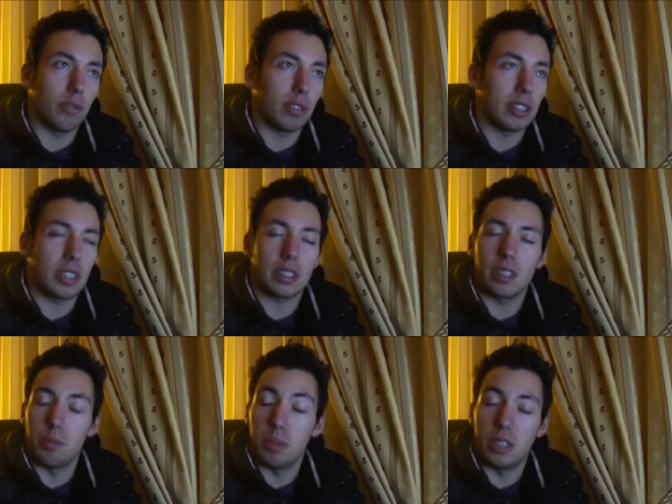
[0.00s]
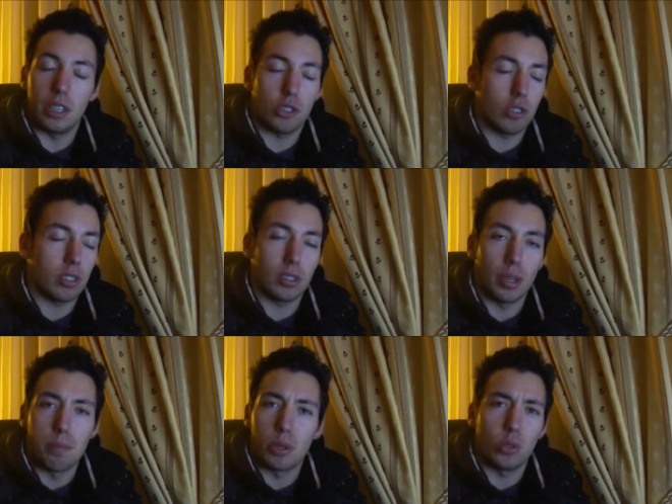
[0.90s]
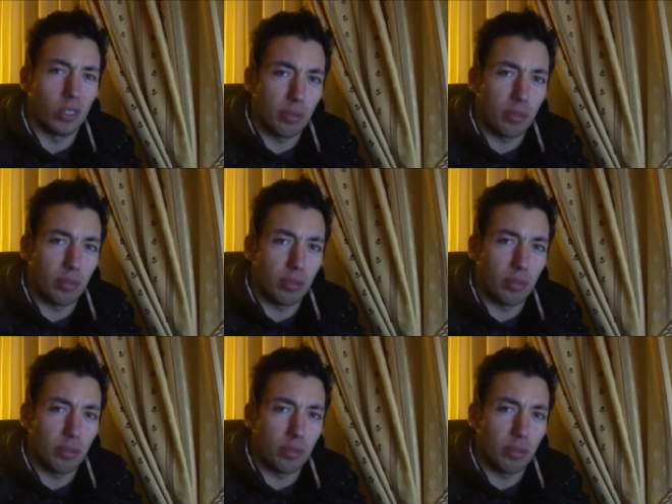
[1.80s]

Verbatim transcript: the things that can be dangerous, the temperature,